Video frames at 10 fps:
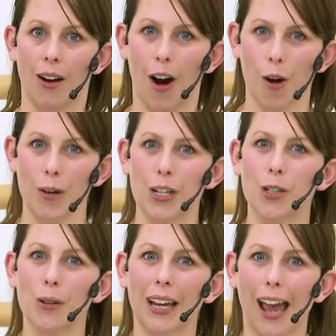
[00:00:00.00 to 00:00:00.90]
are we
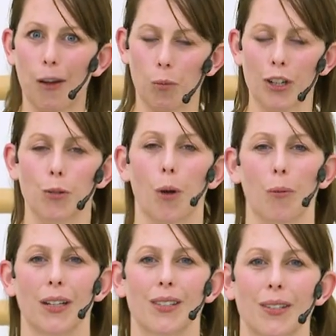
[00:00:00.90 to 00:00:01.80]
doing at which
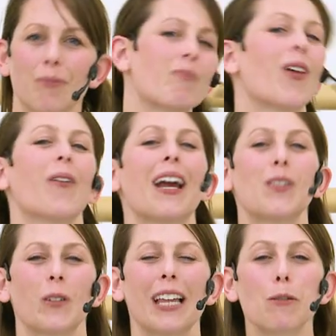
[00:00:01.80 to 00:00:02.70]
moments. Okay,
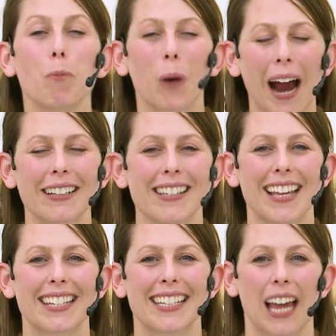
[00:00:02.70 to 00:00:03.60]
so let's practice
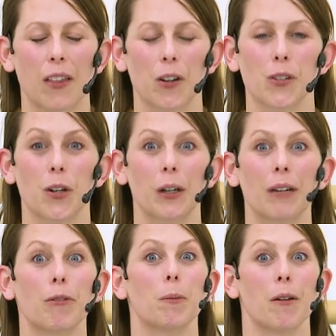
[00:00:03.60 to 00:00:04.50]
that together,
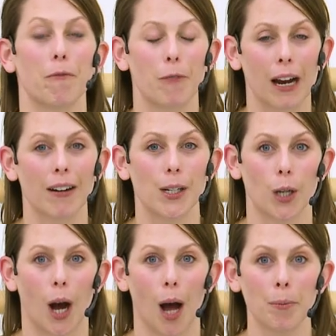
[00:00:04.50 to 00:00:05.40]
starting from the very
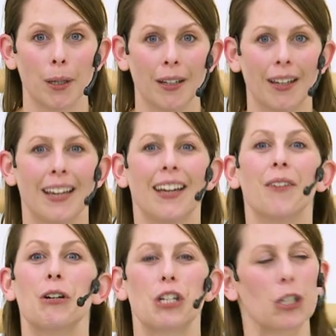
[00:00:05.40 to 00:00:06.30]
top,
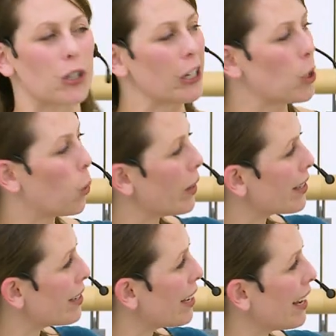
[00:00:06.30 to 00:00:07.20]
which is the
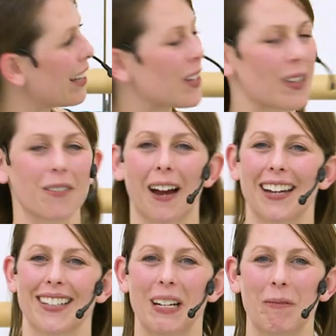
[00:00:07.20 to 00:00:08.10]
twist to the
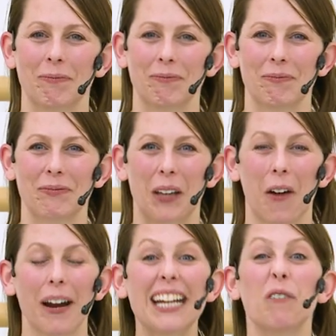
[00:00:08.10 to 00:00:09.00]
right.
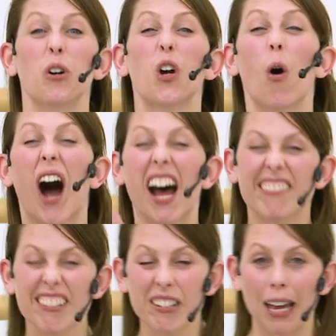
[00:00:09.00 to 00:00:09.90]
All right, we'll go
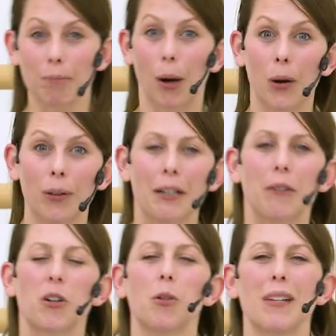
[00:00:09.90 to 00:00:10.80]
under tempo,
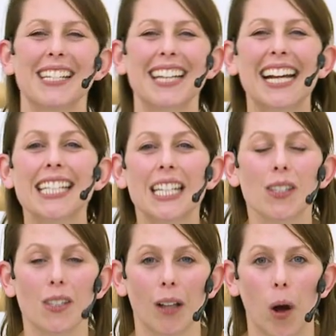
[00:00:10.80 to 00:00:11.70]
which means nice and
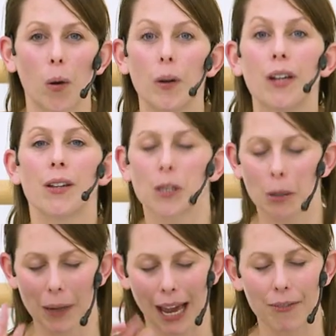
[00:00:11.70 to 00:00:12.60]
slow, so
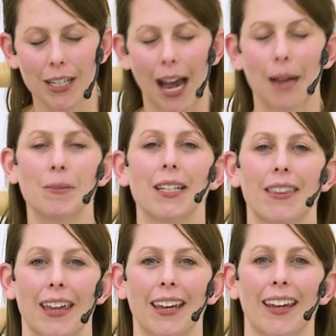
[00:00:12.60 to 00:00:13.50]
that we have time to
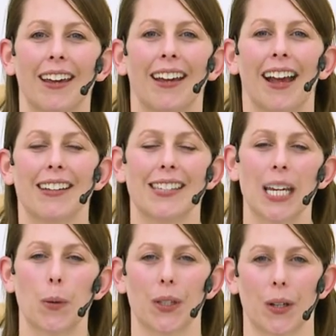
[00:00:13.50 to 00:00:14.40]
think and
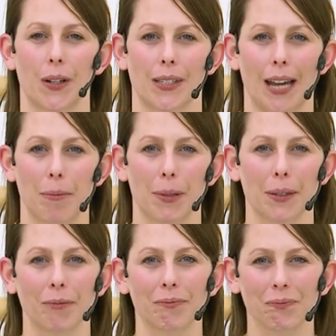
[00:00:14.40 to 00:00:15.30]
sequence our steps.